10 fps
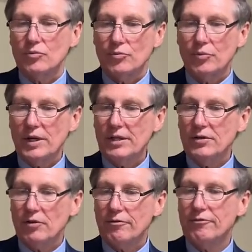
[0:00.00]
"Read
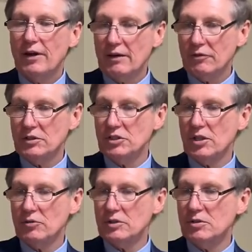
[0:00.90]
your favorite
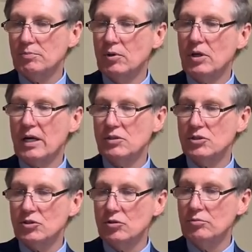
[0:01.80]
children's book on
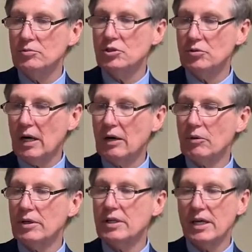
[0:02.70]
Zoom to
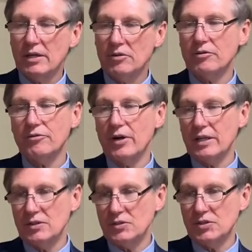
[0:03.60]
our kinder
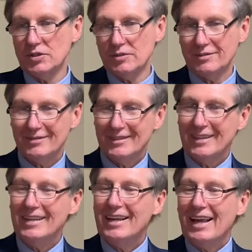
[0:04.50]
friends.
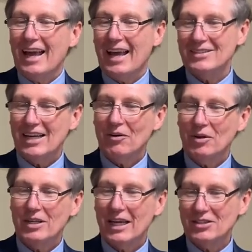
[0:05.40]
As
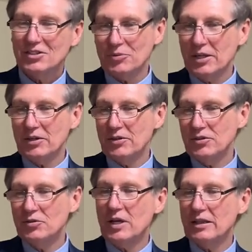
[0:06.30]
our guest reader,
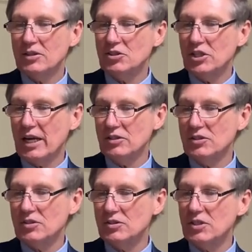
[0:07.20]
you get the chance
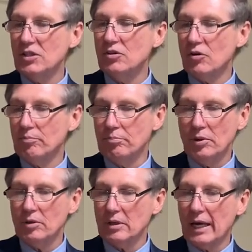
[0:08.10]
to see your
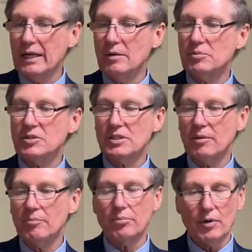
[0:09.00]
book light up
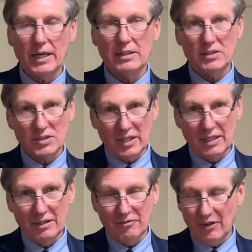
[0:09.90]
some bright,
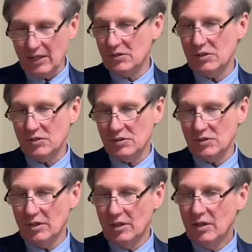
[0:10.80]
sunny faces.
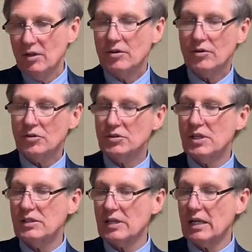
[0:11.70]

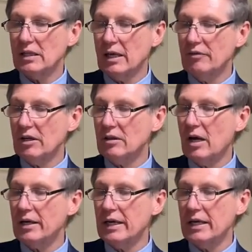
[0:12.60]
Thursdays at 11
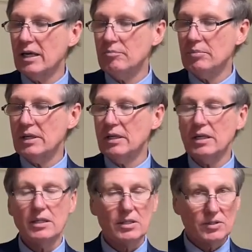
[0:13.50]
o'clock a.m.
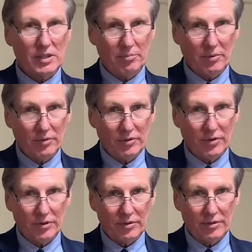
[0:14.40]
beginning December
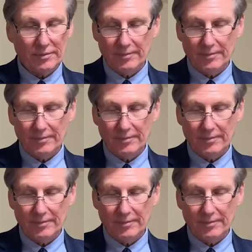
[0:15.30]
3rd.